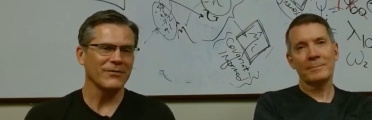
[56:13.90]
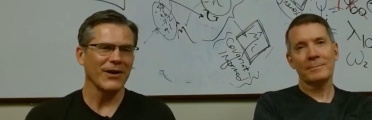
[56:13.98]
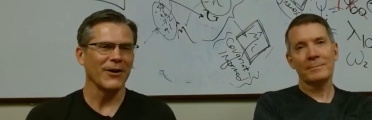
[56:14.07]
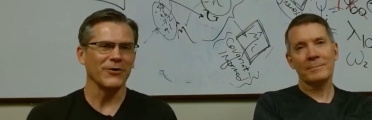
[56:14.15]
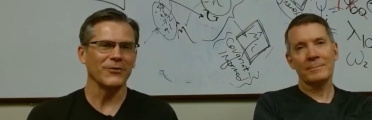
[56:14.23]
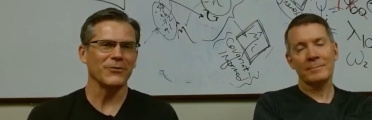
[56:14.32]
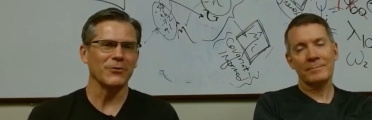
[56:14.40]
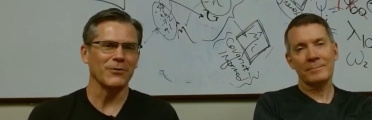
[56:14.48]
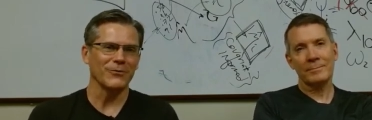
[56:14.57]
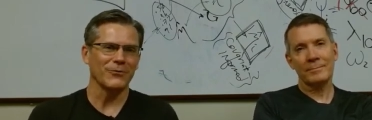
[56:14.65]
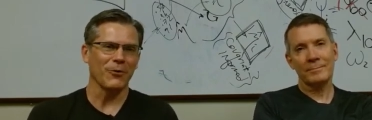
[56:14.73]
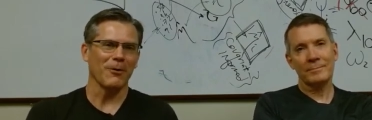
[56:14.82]
Speaker 1: found a few
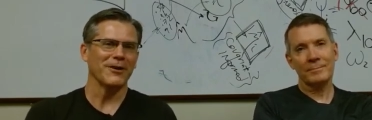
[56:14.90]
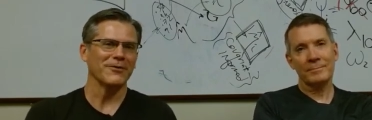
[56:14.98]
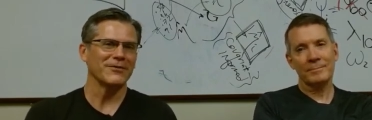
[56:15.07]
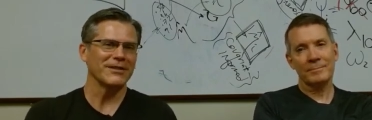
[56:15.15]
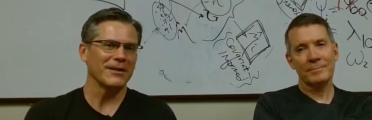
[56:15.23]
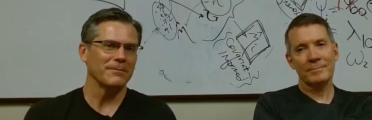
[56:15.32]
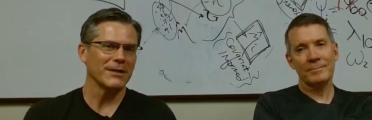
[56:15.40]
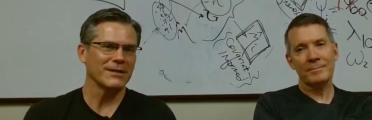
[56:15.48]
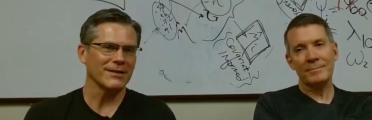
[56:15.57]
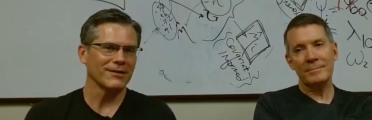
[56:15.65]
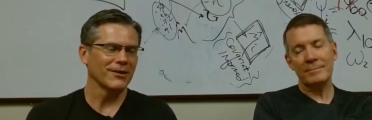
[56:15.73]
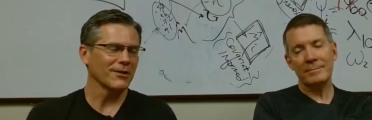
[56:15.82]
informative
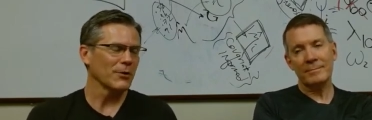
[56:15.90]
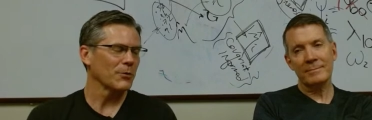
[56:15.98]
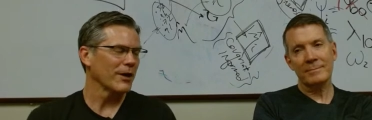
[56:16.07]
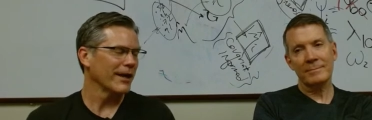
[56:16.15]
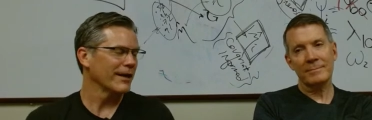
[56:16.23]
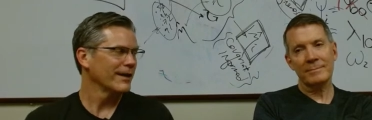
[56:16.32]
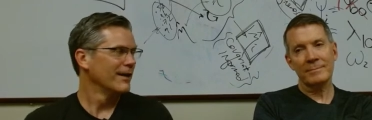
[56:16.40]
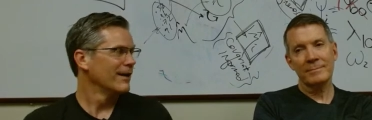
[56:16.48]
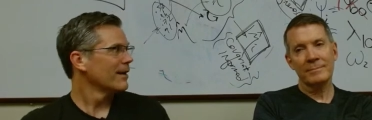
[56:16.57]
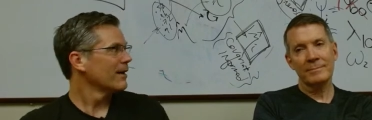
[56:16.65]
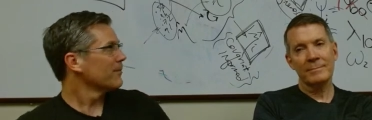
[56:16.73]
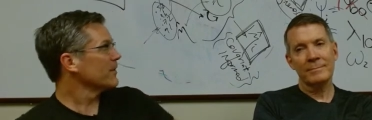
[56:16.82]
tidbits along the way.
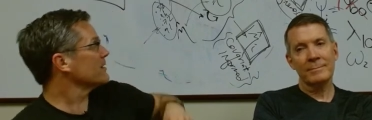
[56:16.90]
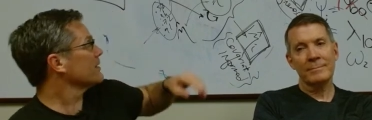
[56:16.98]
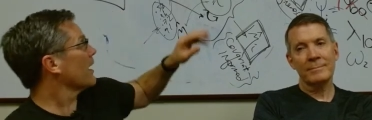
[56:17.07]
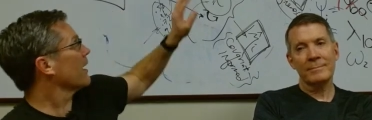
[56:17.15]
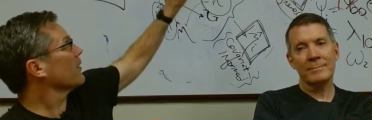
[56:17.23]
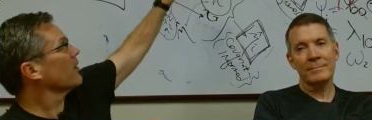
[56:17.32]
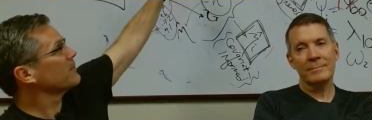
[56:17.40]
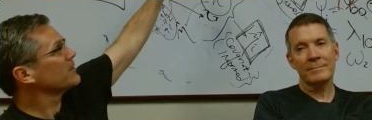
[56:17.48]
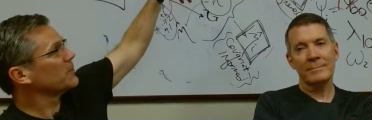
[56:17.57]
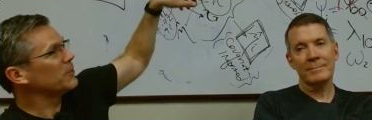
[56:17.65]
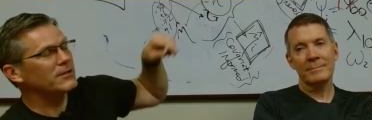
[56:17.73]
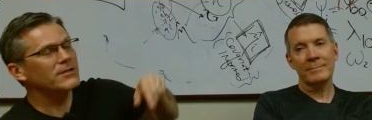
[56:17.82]
These diagrams
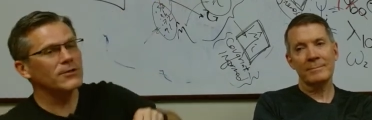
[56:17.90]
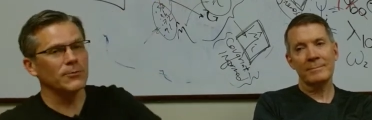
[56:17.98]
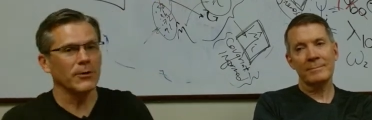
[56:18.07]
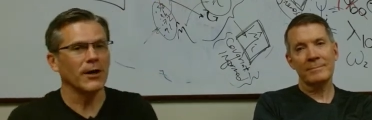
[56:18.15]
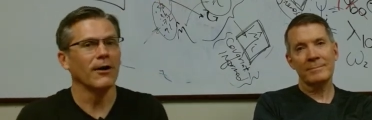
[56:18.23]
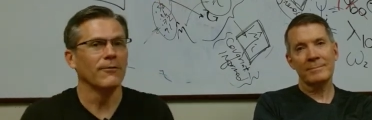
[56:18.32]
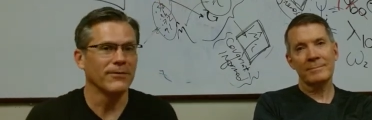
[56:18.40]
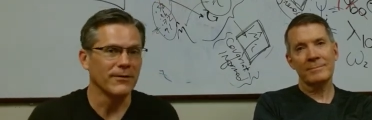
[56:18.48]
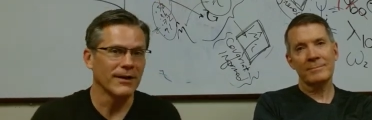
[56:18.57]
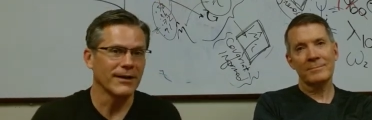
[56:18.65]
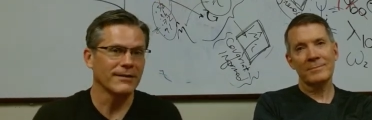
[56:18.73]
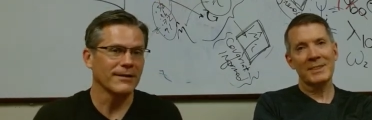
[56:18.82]
have been super
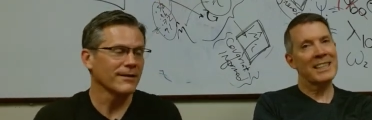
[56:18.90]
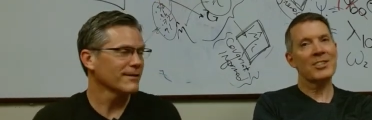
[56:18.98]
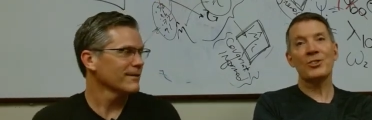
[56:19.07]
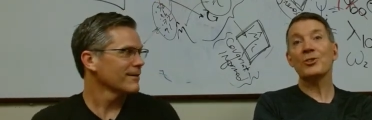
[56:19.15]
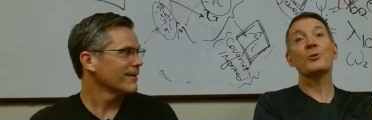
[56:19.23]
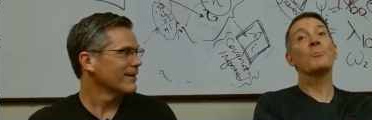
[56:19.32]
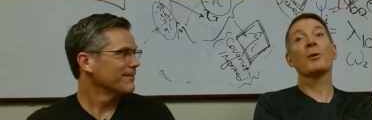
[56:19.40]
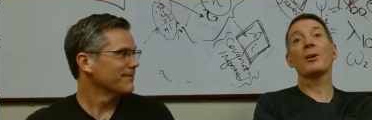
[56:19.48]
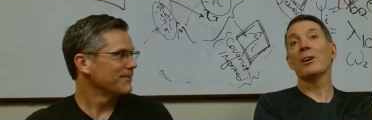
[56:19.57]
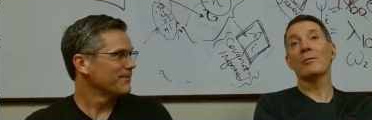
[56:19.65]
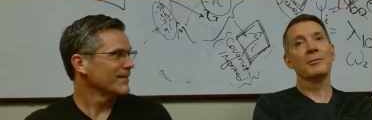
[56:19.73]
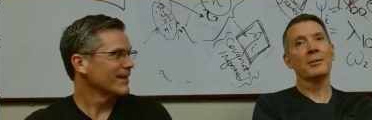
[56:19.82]
helpful, I think. Yes, super uh,
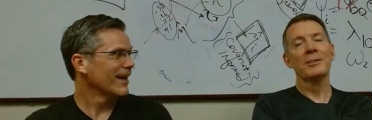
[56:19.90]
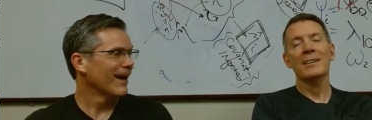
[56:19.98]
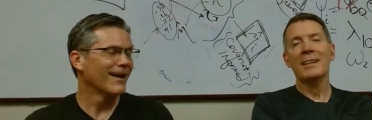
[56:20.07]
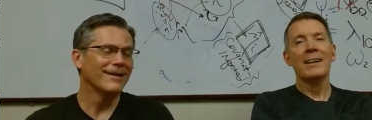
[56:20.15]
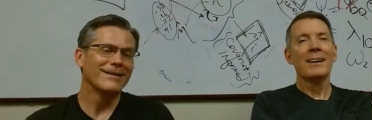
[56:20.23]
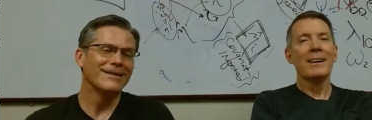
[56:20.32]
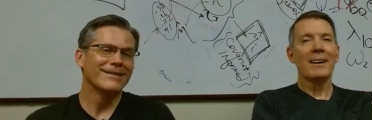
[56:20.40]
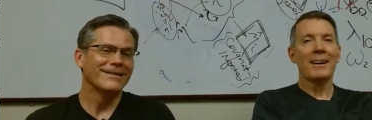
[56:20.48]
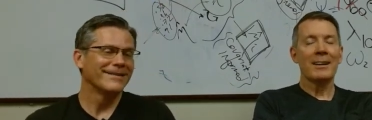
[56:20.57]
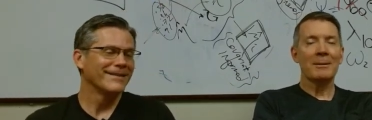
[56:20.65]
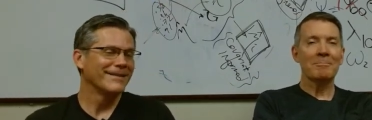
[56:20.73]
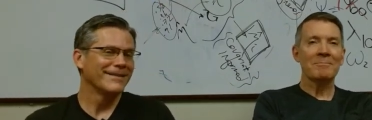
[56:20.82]
Speaker 2: helpful. Yeah.
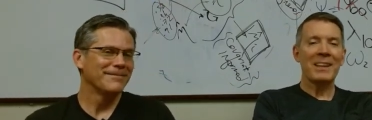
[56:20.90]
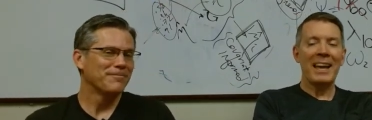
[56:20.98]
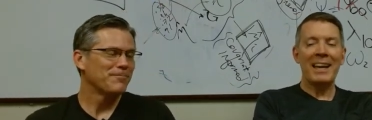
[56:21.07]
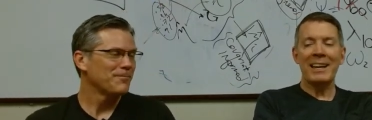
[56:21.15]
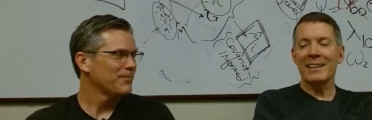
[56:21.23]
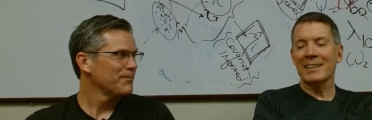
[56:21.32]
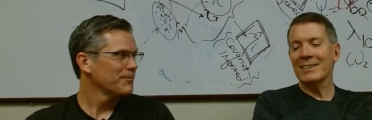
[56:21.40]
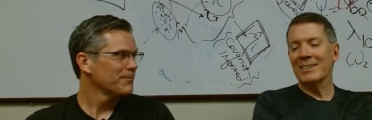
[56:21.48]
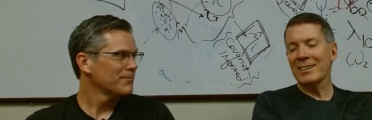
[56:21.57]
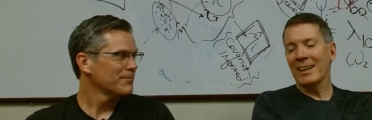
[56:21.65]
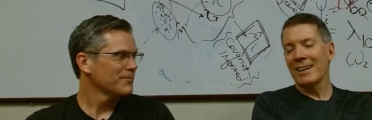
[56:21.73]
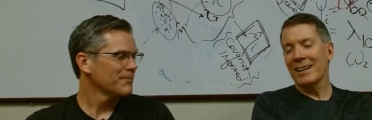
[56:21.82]
Um,
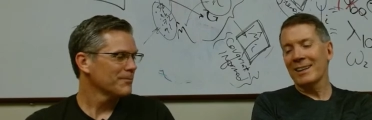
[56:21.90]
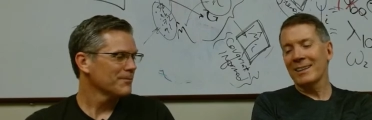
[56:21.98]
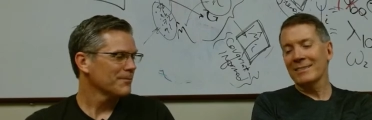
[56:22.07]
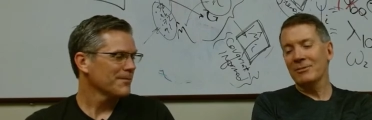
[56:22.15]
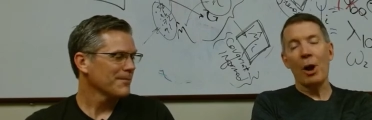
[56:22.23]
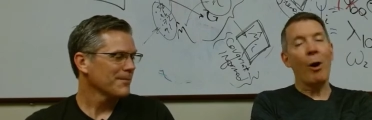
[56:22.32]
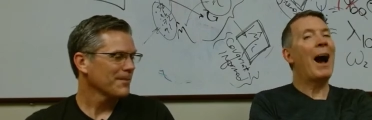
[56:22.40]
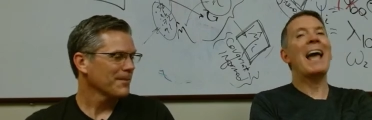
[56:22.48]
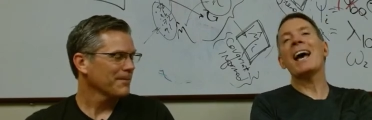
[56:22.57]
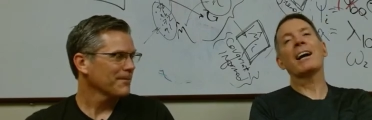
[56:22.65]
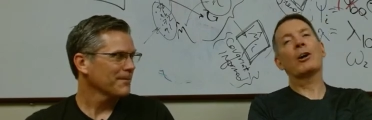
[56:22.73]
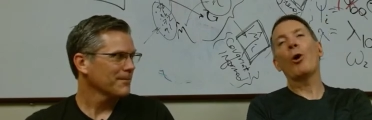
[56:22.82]
and uh, no, I
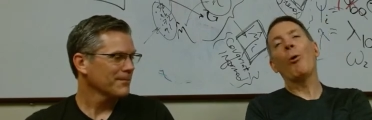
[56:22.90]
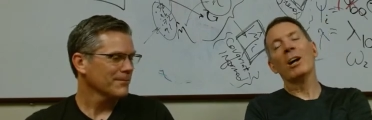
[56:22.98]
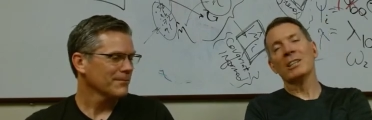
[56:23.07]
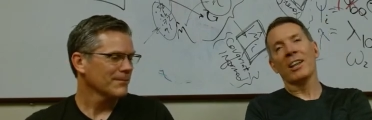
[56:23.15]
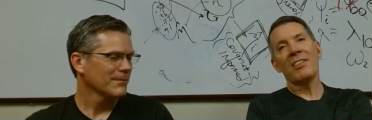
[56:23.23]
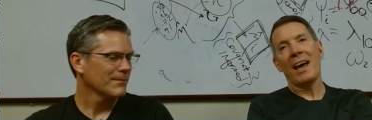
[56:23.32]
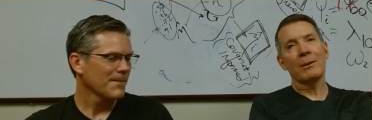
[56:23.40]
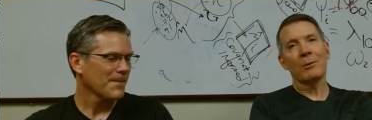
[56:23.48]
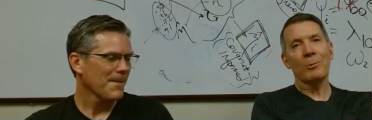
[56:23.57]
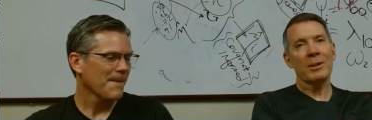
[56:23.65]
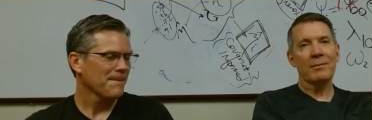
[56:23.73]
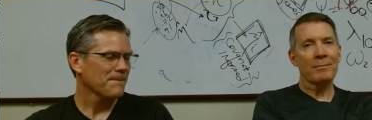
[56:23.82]
echo all of that
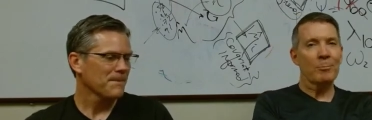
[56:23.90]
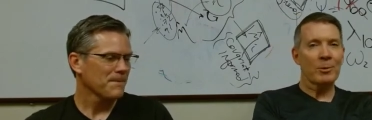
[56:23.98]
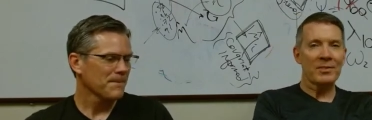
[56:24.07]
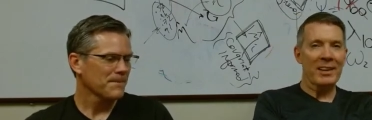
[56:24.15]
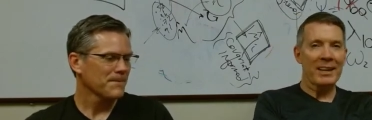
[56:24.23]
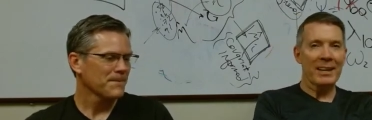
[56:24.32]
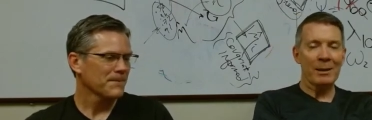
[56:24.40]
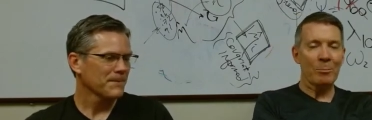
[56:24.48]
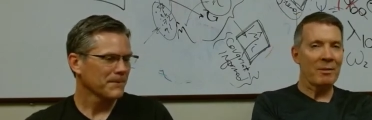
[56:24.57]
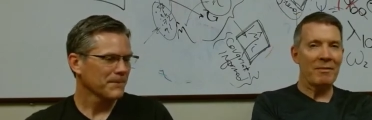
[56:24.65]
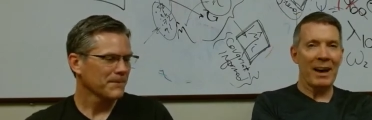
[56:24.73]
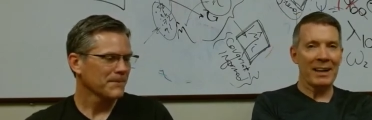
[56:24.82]
with, with Dan,
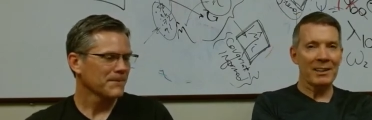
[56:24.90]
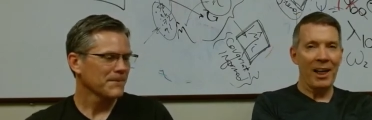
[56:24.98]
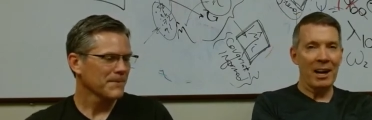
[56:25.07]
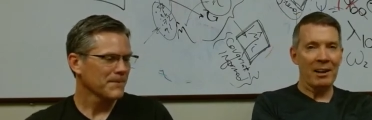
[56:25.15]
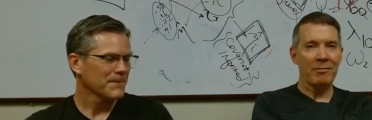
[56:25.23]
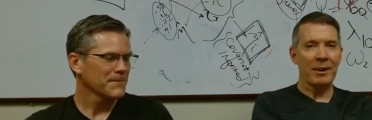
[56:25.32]
and we've had a lot of